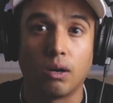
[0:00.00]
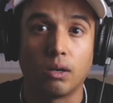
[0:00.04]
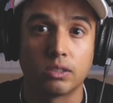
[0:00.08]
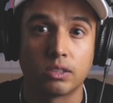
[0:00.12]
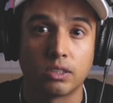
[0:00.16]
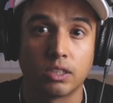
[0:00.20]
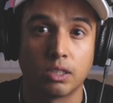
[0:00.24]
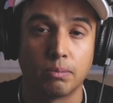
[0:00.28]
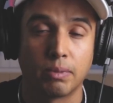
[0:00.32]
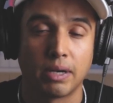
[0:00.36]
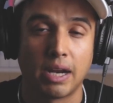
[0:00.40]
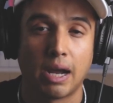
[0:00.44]

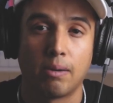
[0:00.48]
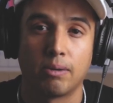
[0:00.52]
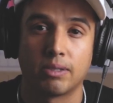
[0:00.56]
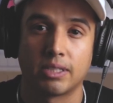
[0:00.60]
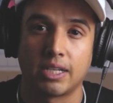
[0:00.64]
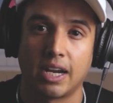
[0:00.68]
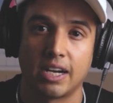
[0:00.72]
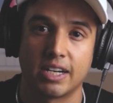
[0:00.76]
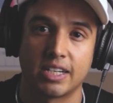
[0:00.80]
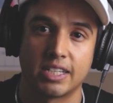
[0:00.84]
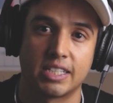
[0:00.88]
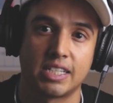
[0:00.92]
altered, but I was
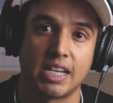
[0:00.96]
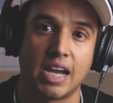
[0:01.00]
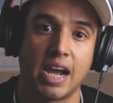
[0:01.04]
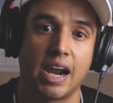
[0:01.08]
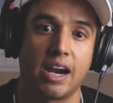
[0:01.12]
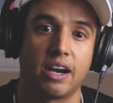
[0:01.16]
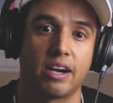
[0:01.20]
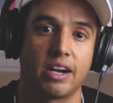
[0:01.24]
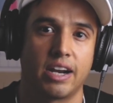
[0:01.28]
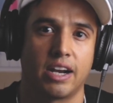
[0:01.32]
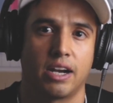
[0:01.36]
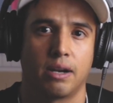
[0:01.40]
kind of just
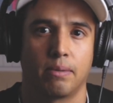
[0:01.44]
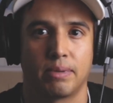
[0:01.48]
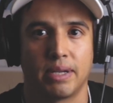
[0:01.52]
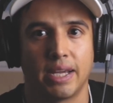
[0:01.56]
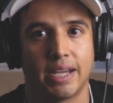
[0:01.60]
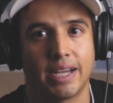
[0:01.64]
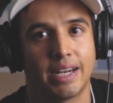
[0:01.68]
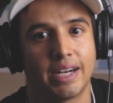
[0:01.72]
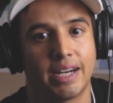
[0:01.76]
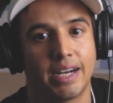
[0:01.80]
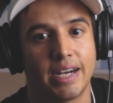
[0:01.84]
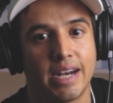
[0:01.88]
tired. I ended up
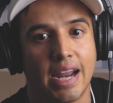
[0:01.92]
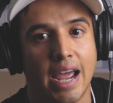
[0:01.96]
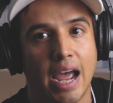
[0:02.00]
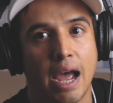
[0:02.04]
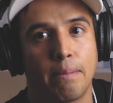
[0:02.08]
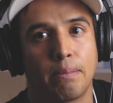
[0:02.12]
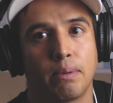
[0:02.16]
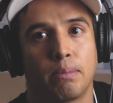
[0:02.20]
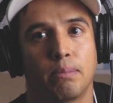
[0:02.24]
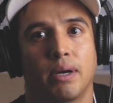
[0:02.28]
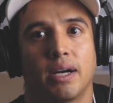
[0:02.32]
taking a nap.